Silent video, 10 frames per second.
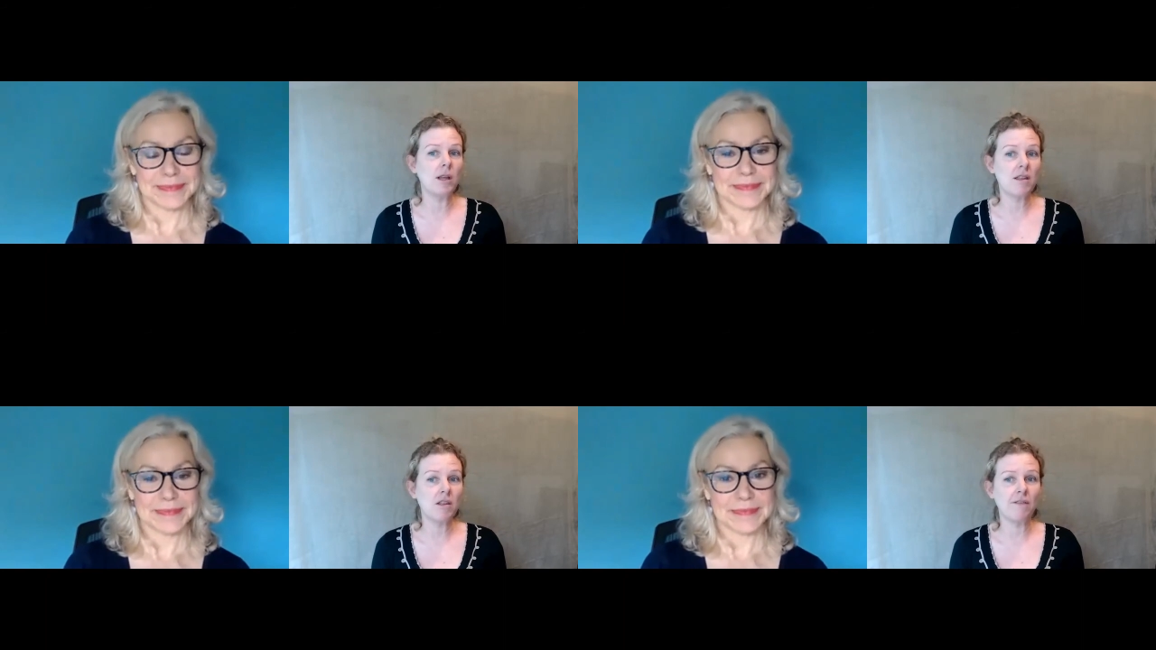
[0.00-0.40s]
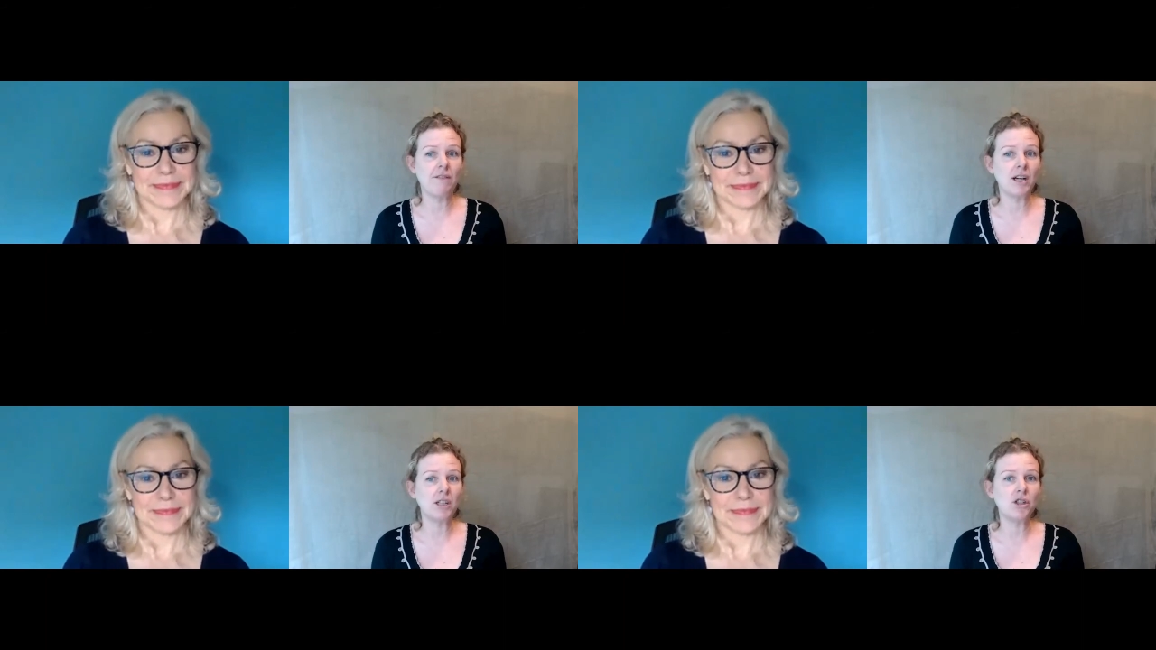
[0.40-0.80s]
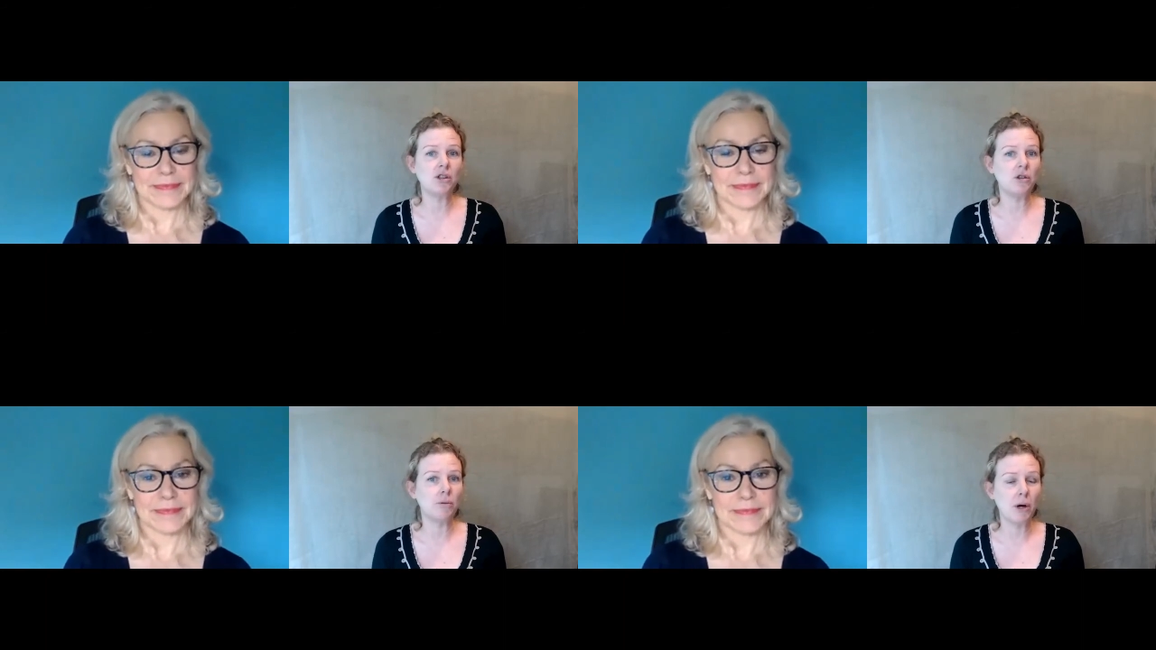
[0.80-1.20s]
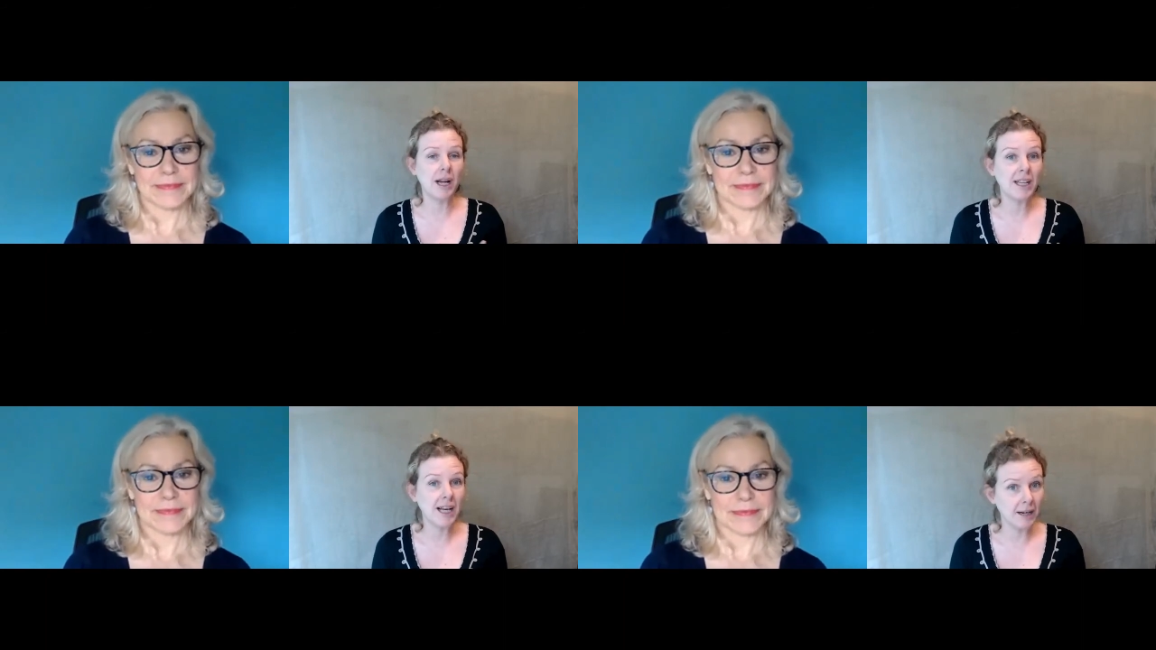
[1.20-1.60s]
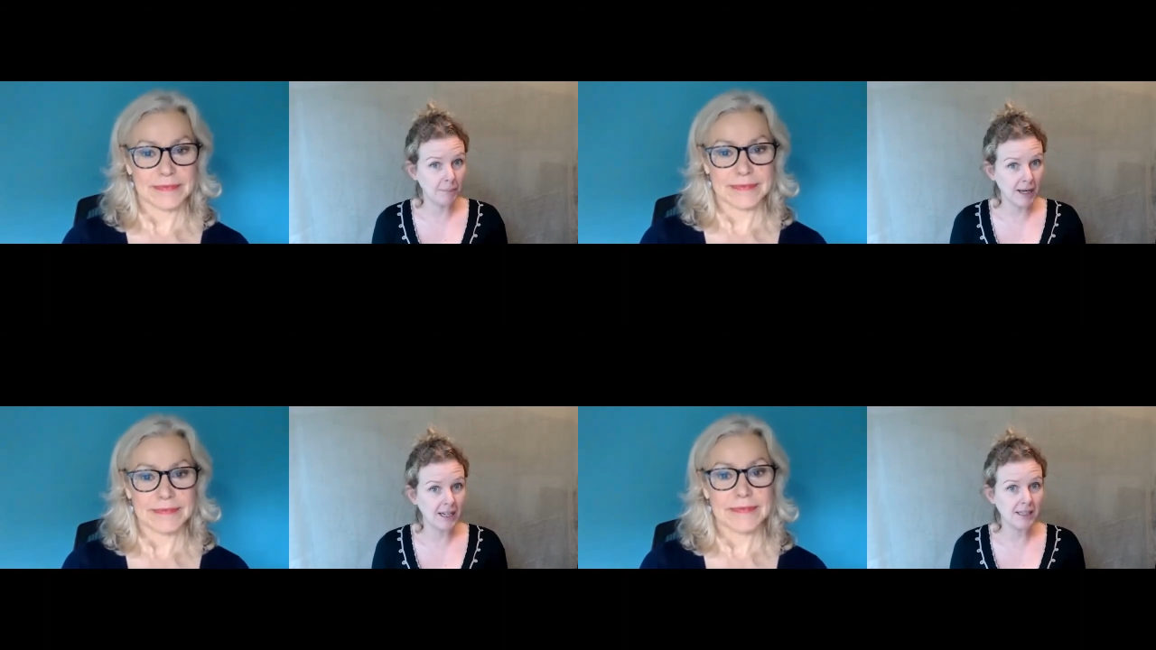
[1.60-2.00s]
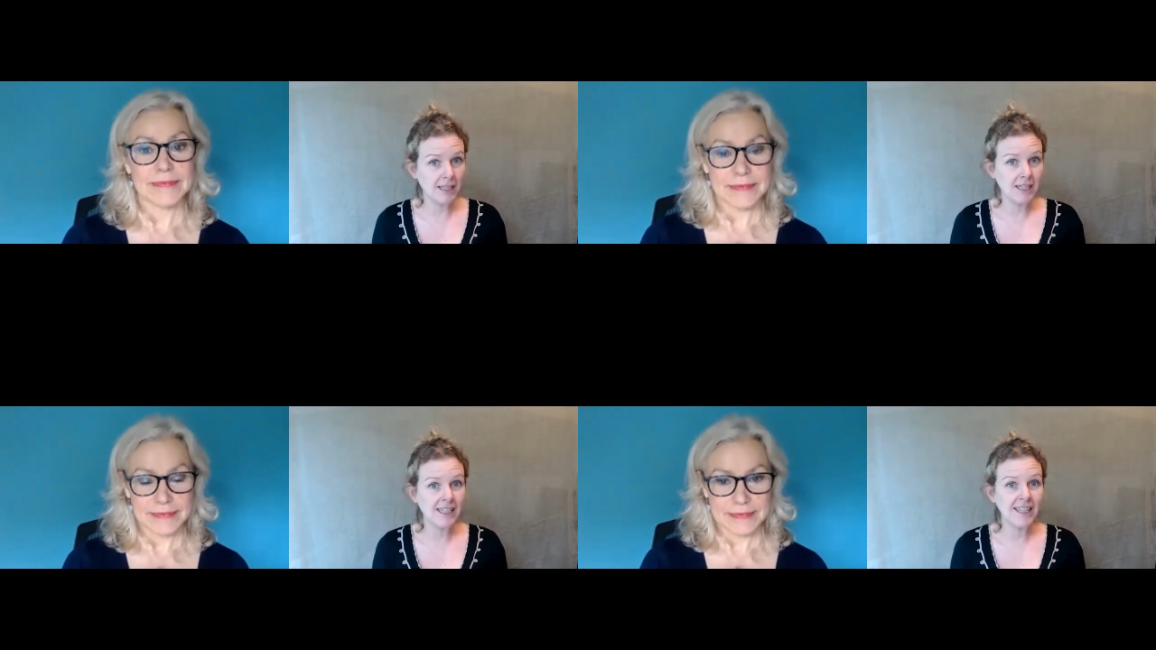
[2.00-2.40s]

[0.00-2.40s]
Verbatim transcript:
Speaker 1: is to fine tune your brand color palette.